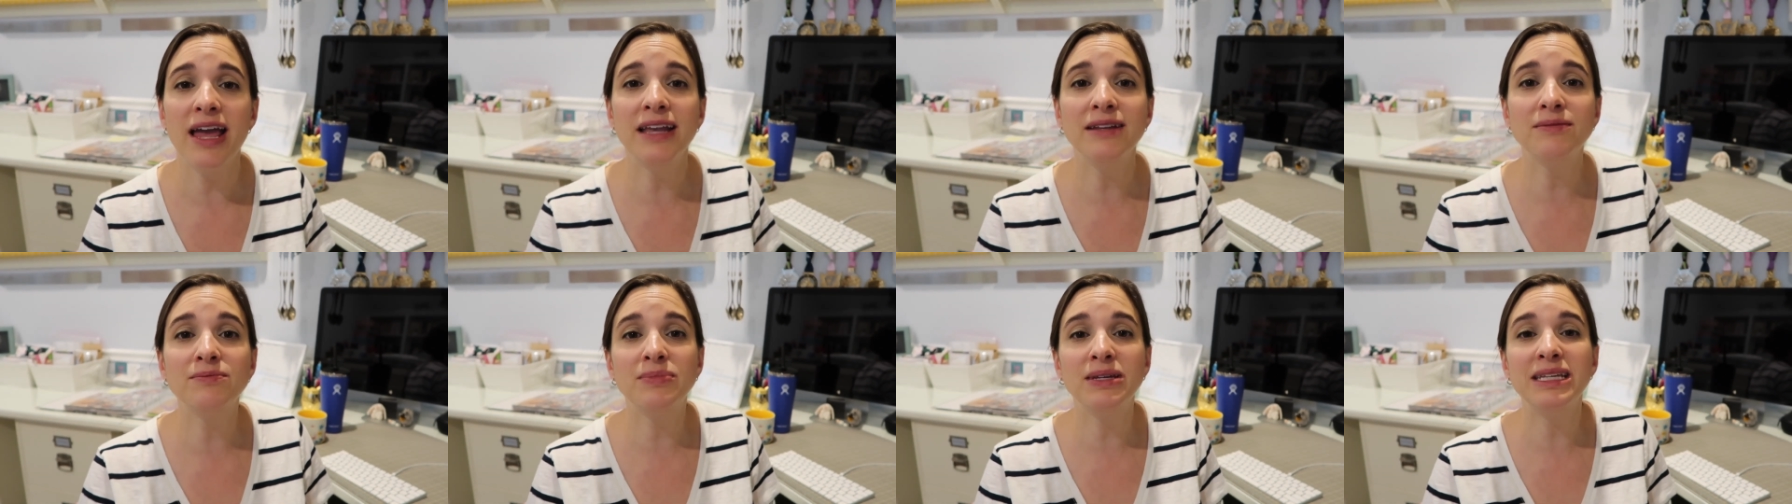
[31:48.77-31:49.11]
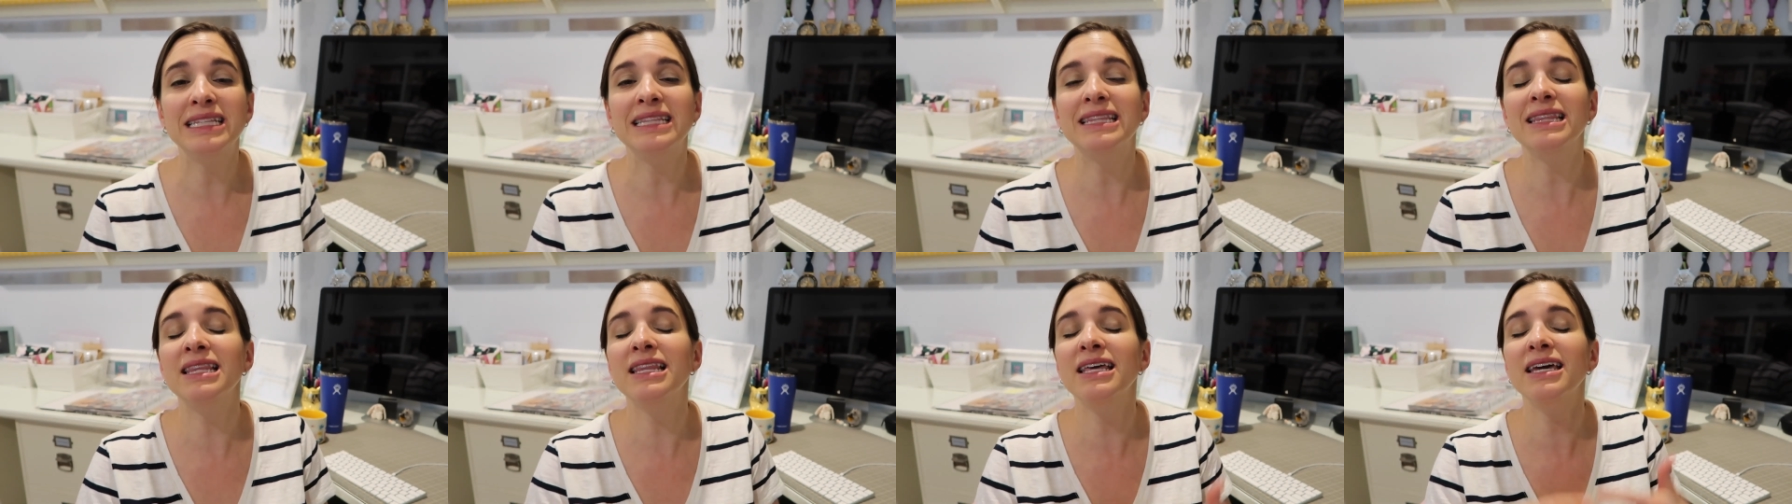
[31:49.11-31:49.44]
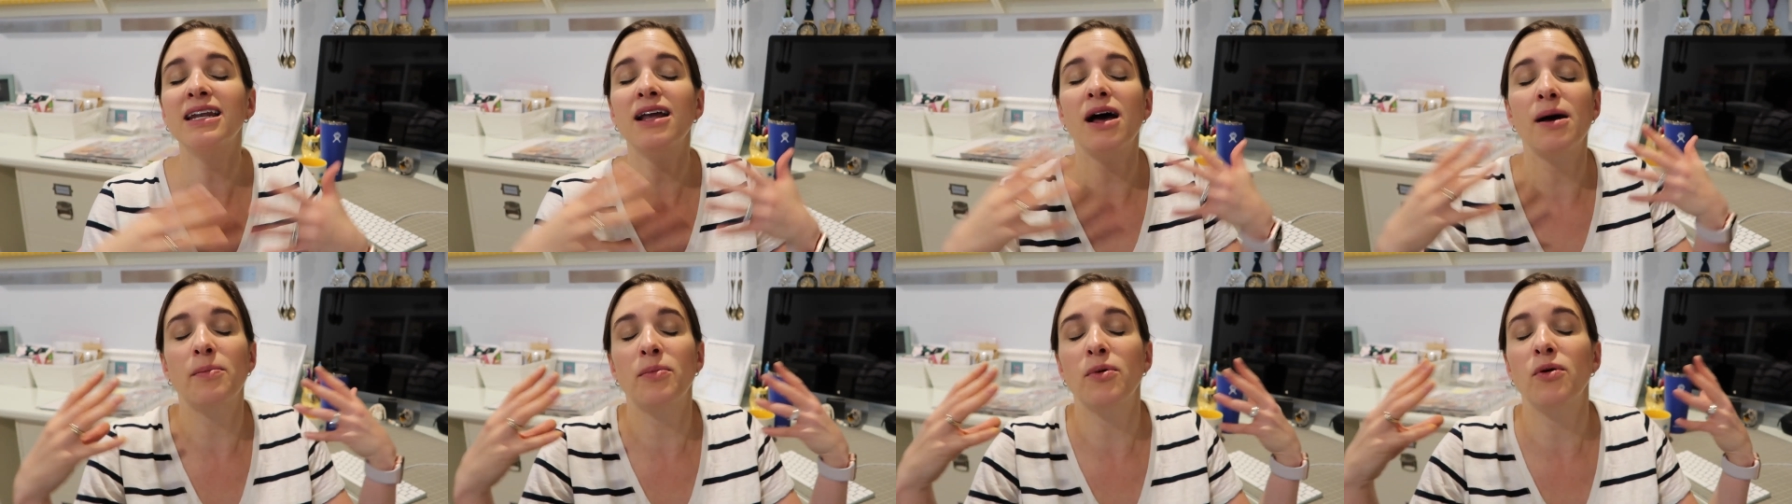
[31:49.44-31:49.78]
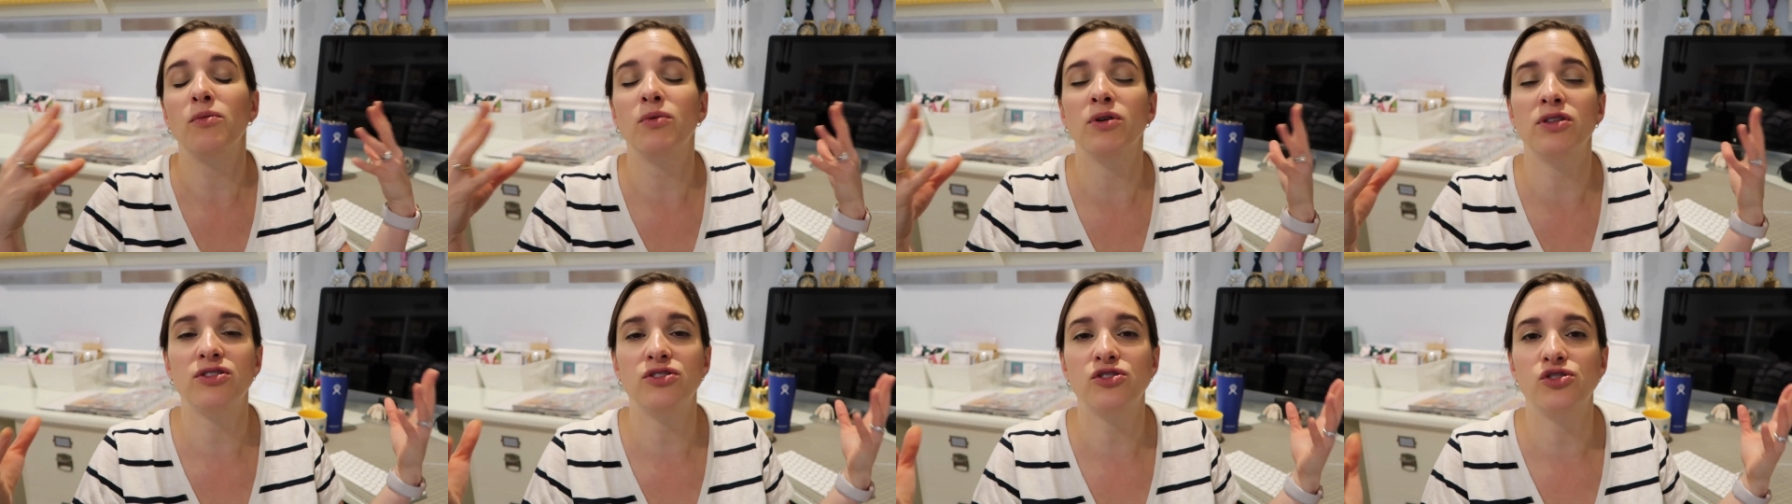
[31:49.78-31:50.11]
and be lit up
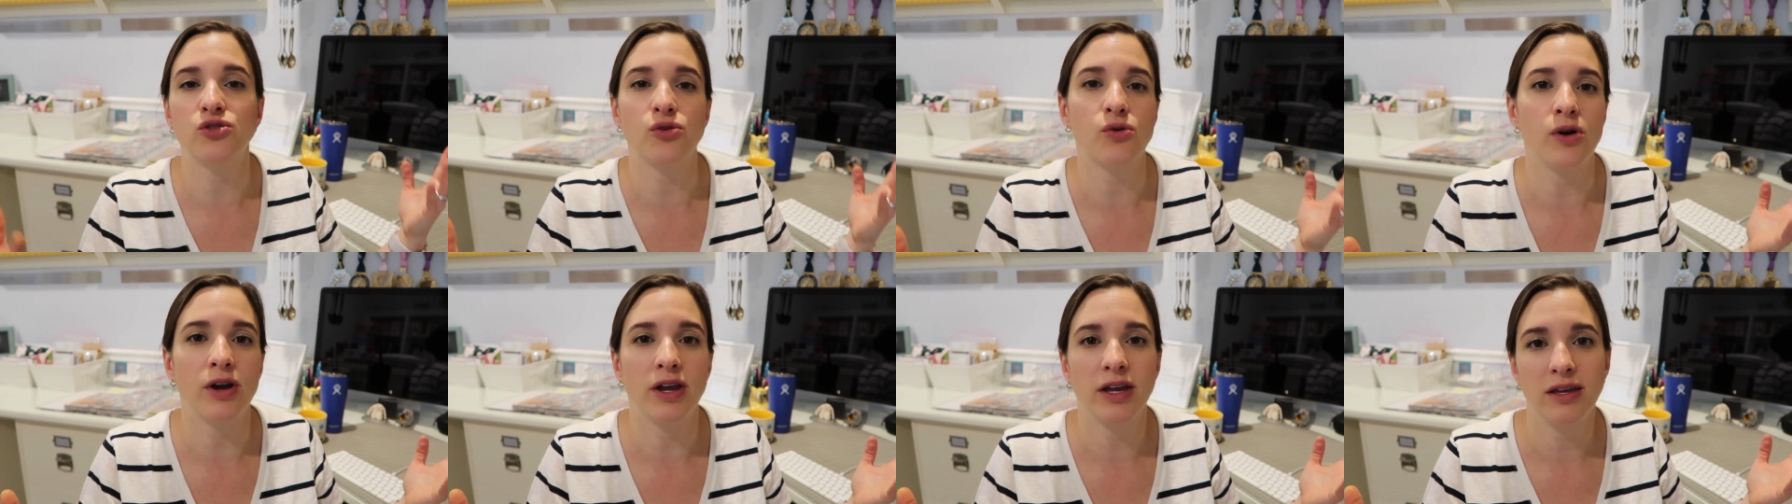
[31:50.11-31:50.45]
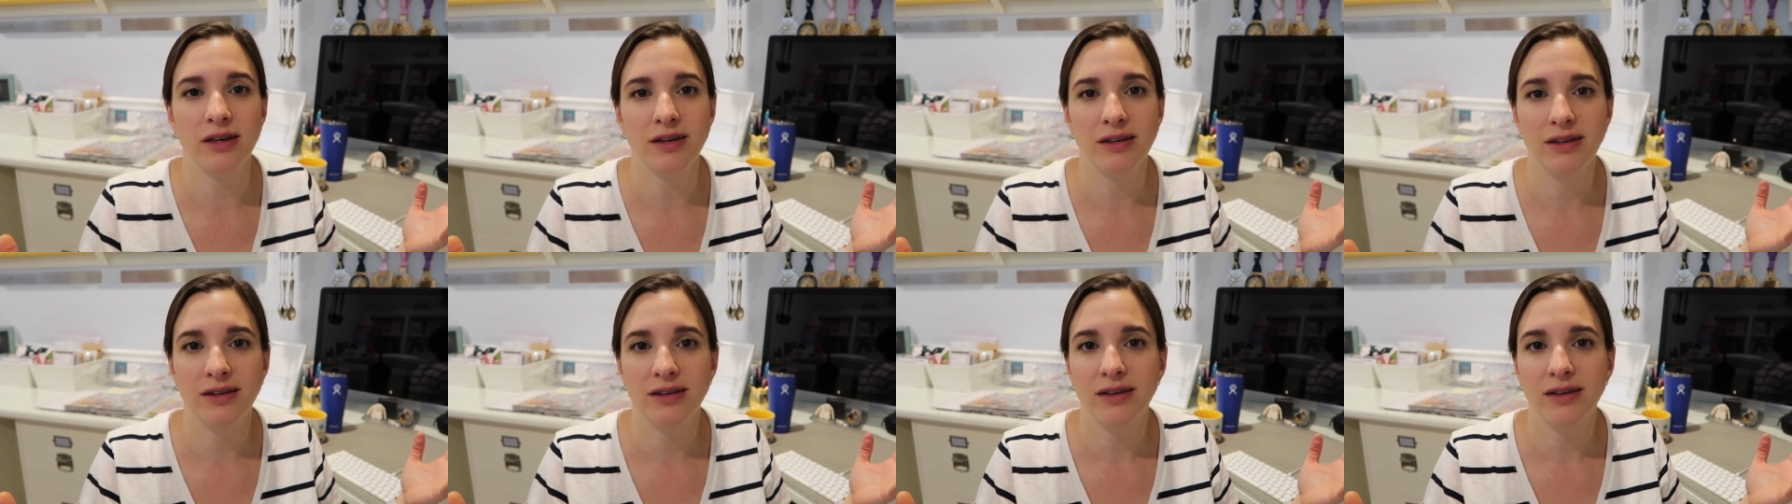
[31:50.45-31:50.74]
with joy.